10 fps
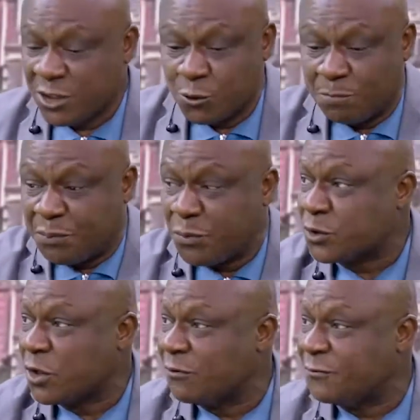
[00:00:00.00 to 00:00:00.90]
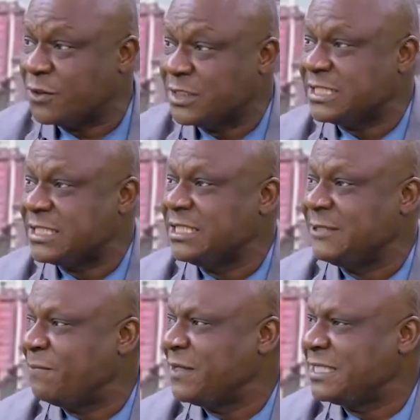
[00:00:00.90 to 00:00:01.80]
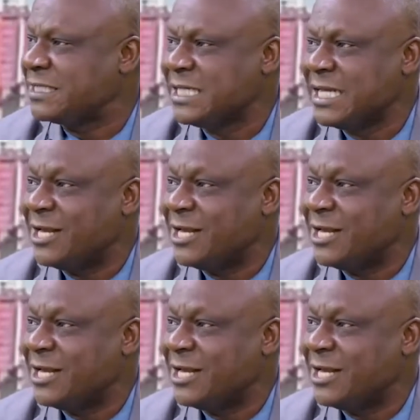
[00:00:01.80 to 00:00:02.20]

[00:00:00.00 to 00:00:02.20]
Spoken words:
to put all of all these things in place.